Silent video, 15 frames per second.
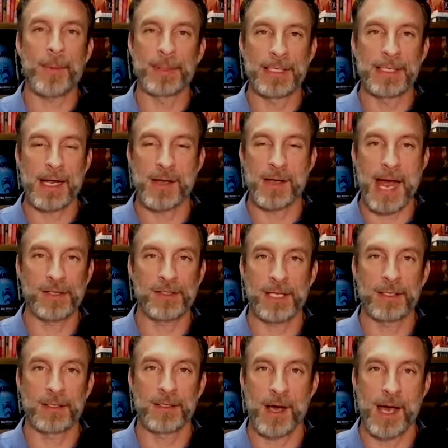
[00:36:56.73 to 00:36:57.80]
but now is not
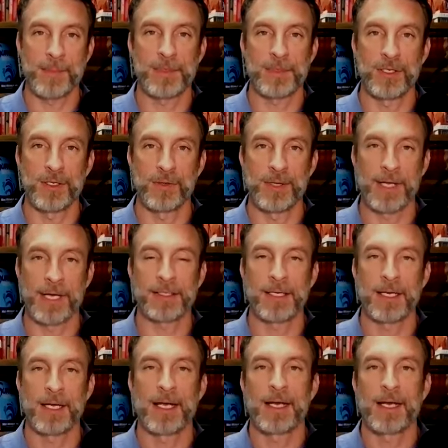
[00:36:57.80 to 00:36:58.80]
the time to do this.